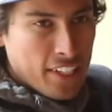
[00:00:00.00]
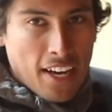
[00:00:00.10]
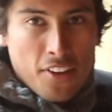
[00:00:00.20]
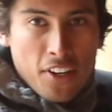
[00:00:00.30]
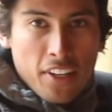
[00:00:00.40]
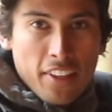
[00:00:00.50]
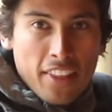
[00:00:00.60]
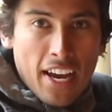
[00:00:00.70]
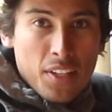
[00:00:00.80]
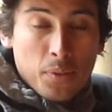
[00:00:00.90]
together,
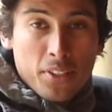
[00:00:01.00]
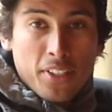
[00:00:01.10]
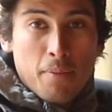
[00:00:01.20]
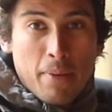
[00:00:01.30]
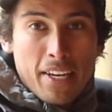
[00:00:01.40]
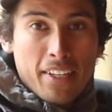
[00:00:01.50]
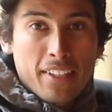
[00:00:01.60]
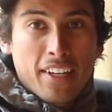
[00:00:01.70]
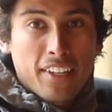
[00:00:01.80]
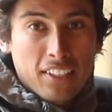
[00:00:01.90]
that is what's going to make
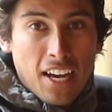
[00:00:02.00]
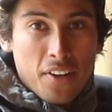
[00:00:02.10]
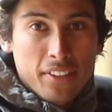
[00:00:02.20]
a cloud.